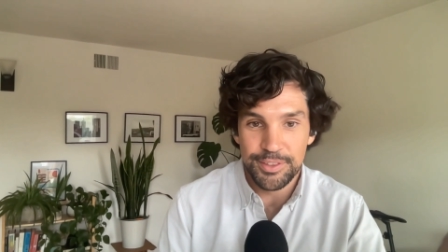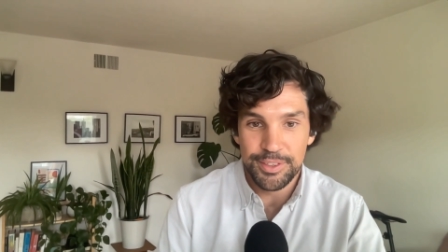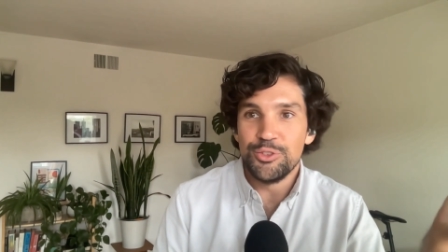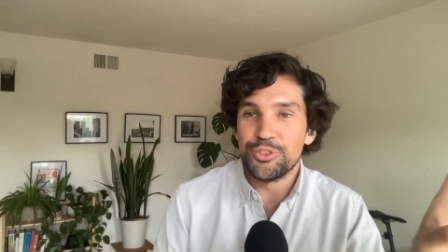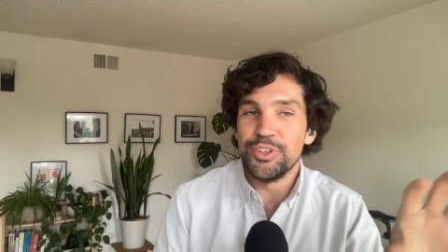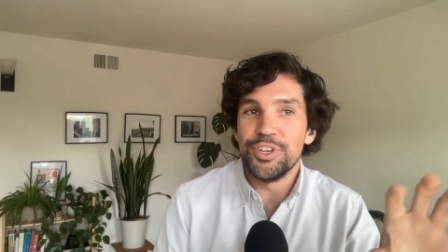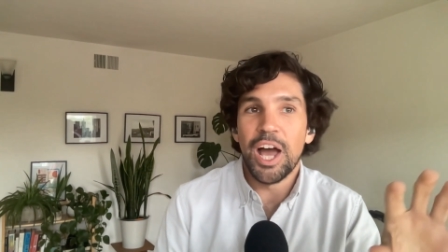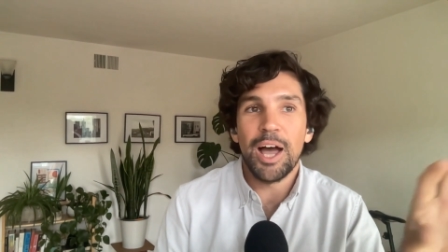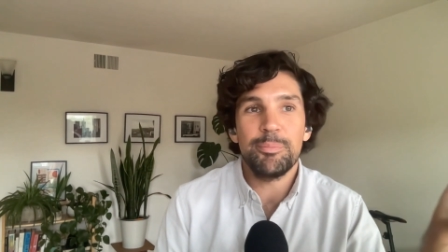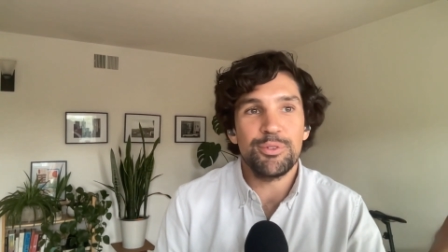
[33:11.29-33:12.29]
You should
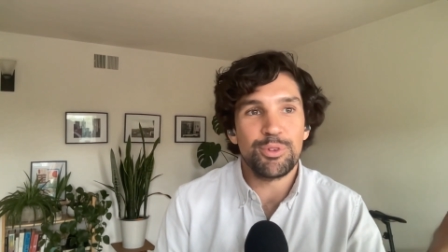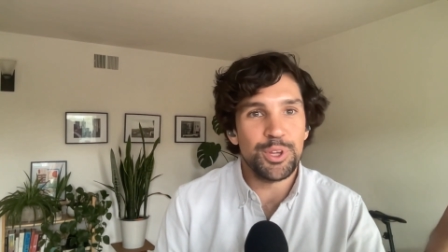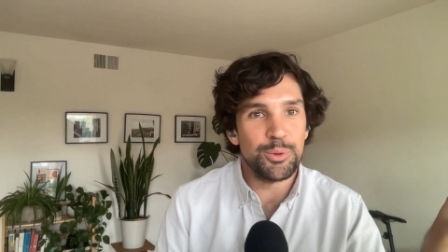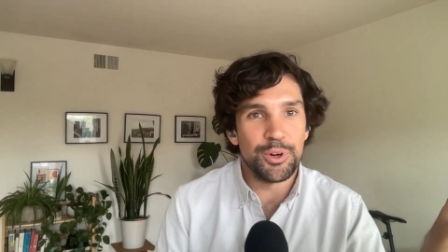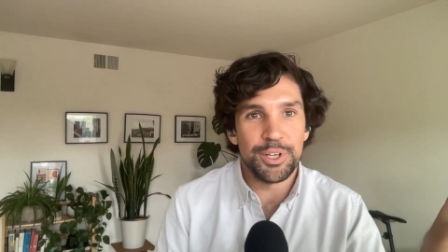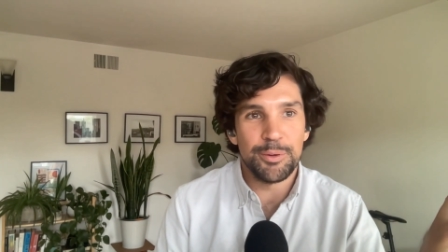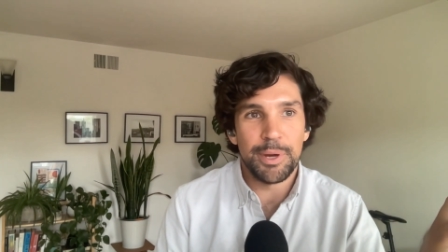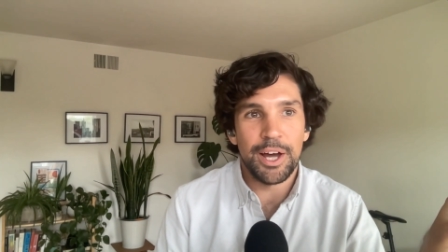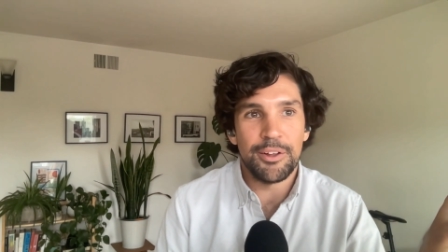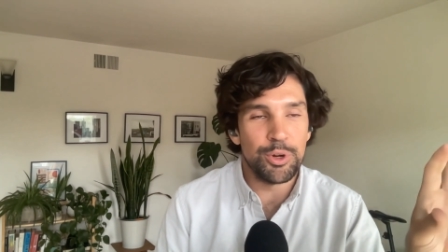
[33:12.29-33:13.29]
not be really worried
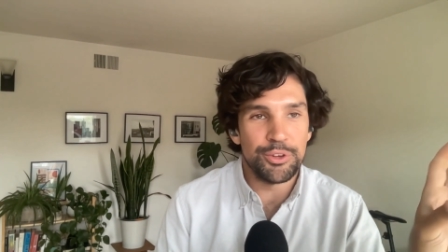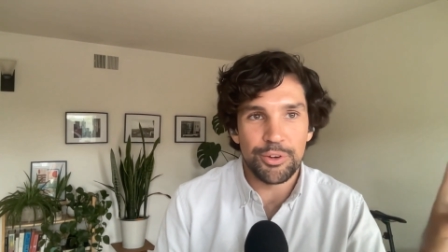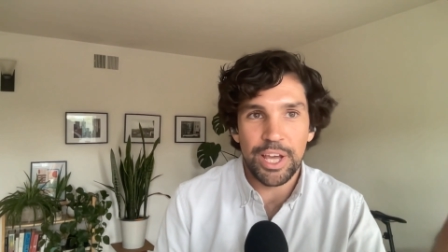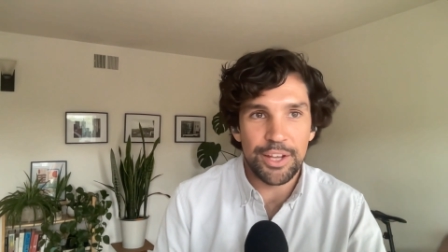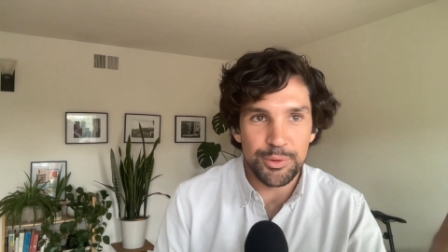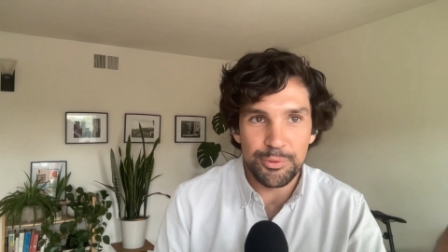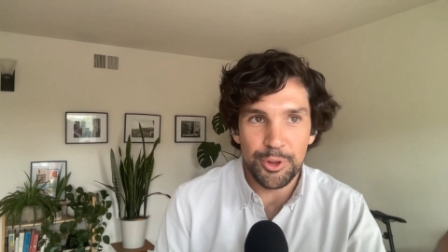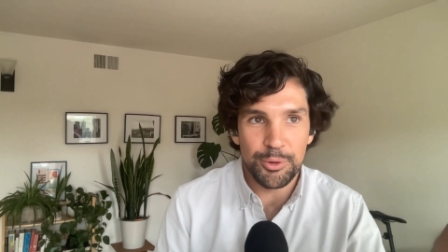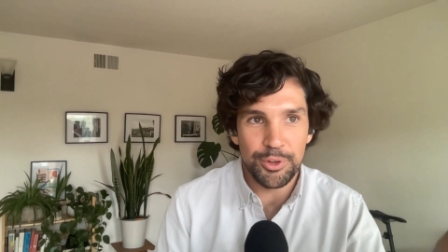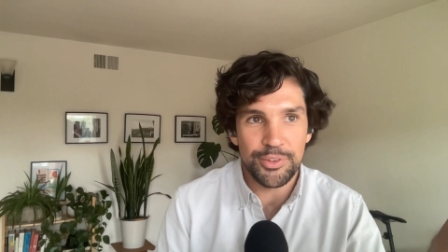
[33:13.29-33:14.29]
about what your cancel
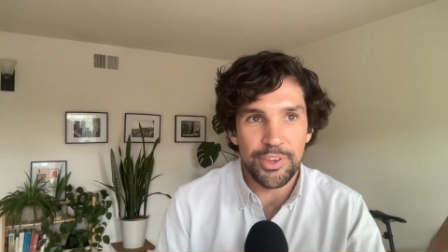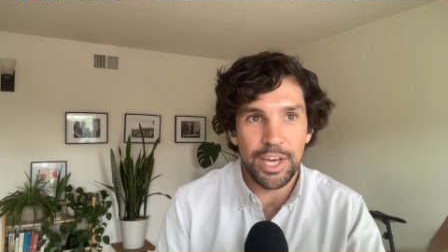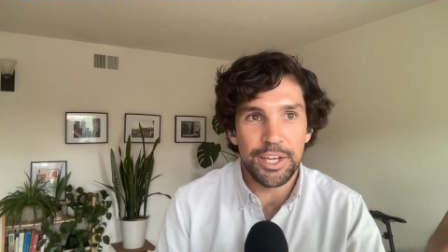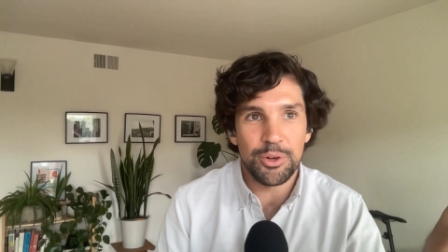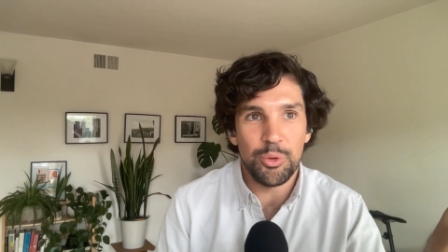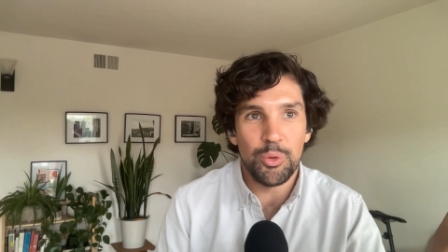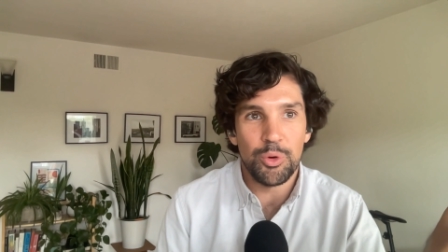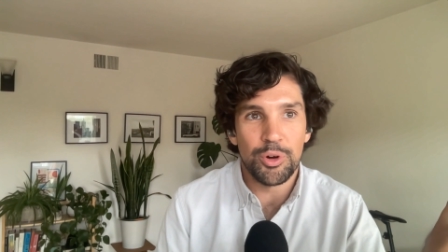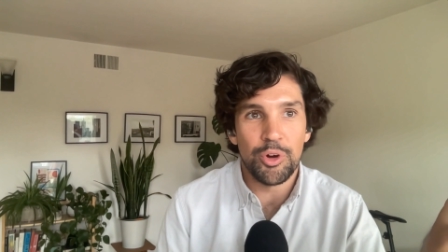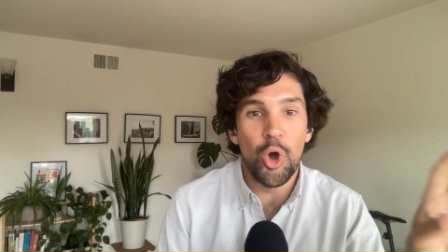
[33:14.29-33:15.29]
flow looks like
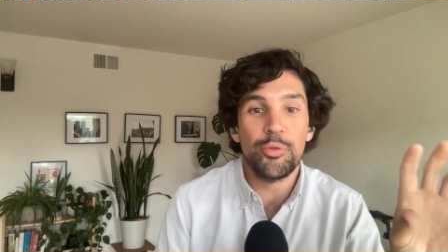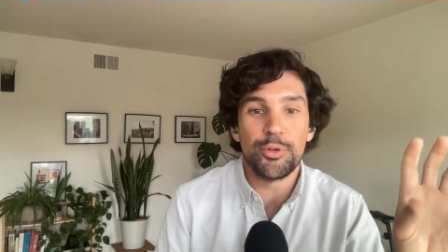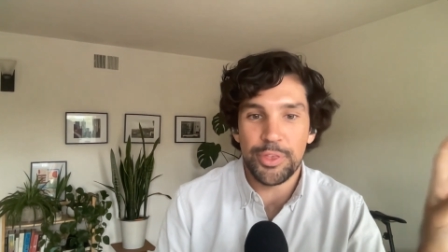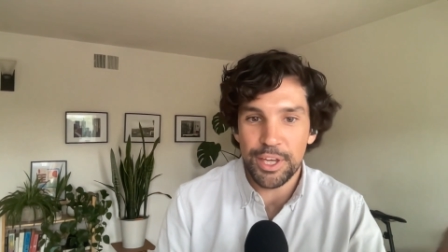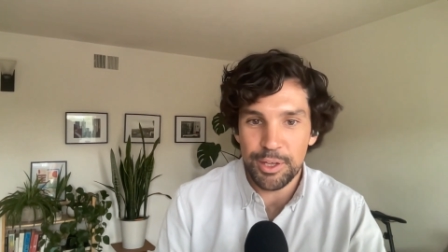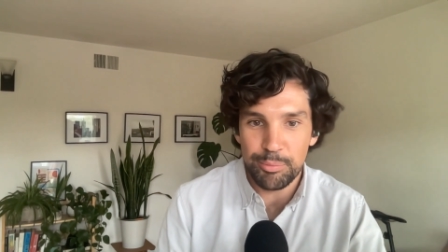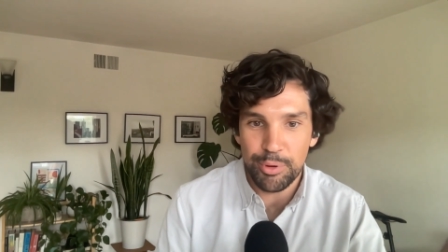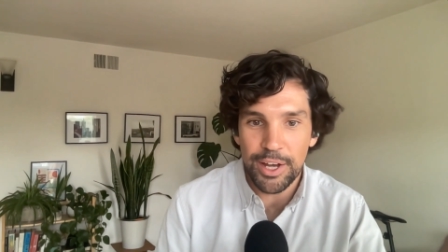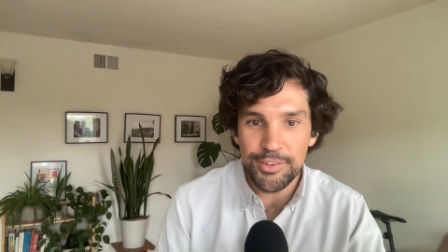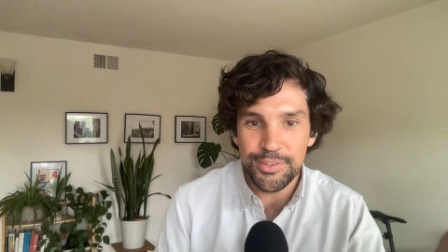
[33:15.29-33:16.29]
or overthinking
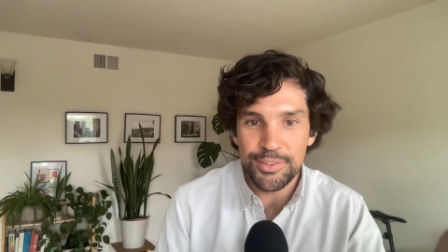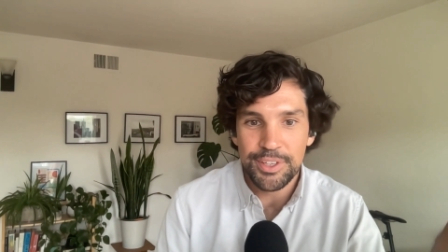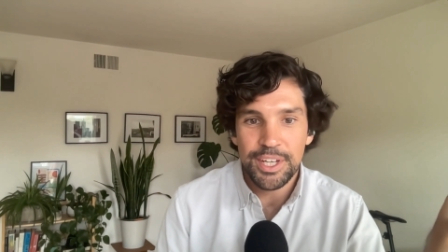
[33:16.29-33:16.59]
price.